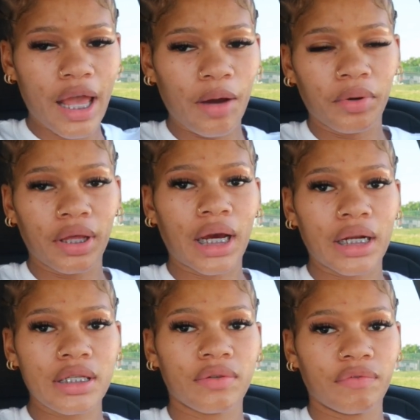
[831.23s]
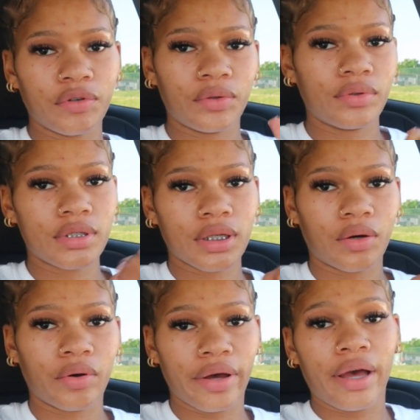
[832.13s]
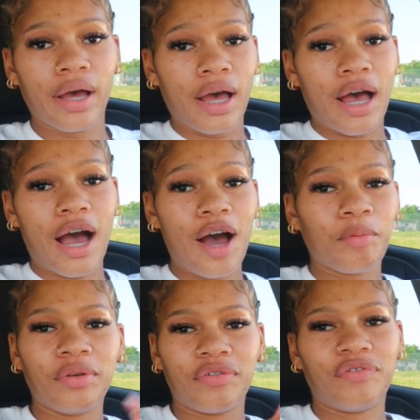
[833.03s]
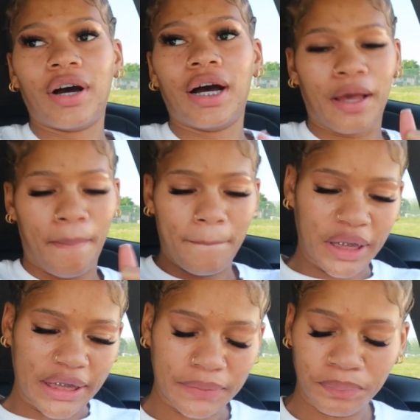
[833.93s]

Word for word: I went and got us some food, so I'll be fine, but